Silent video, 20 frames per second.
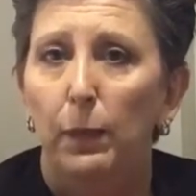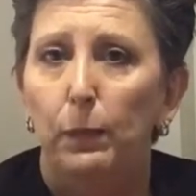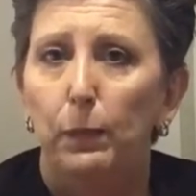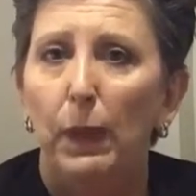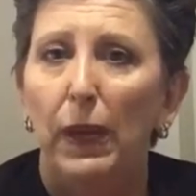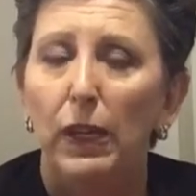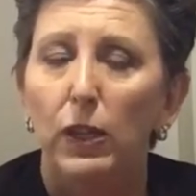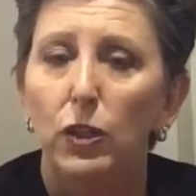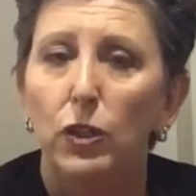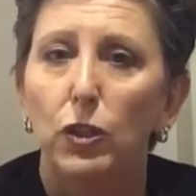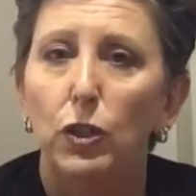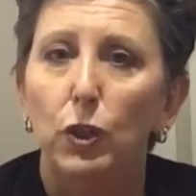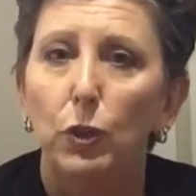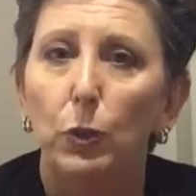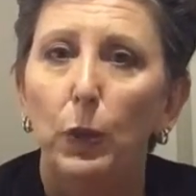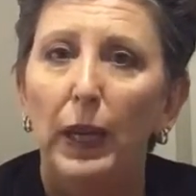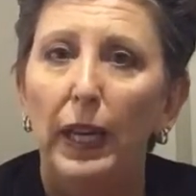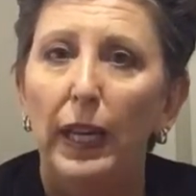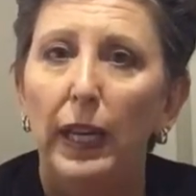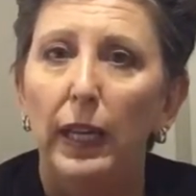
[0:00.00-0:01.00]
But do
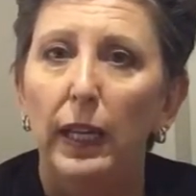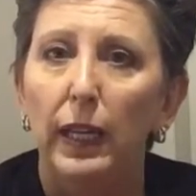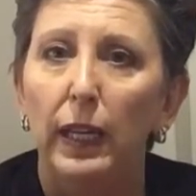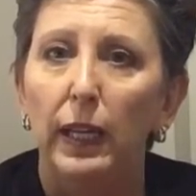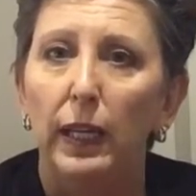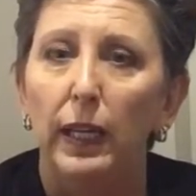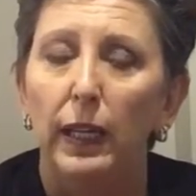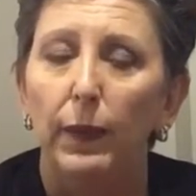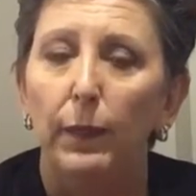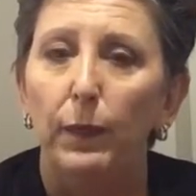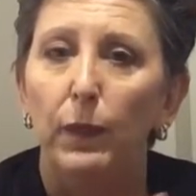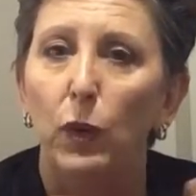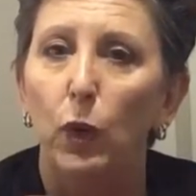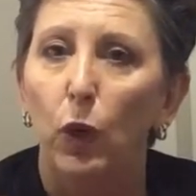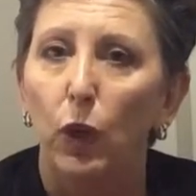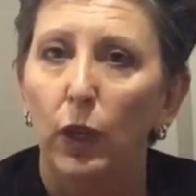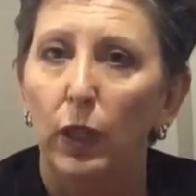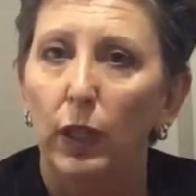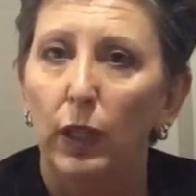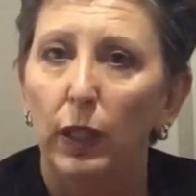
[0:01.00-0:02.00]
we
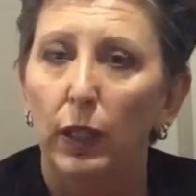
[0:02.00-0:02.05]
not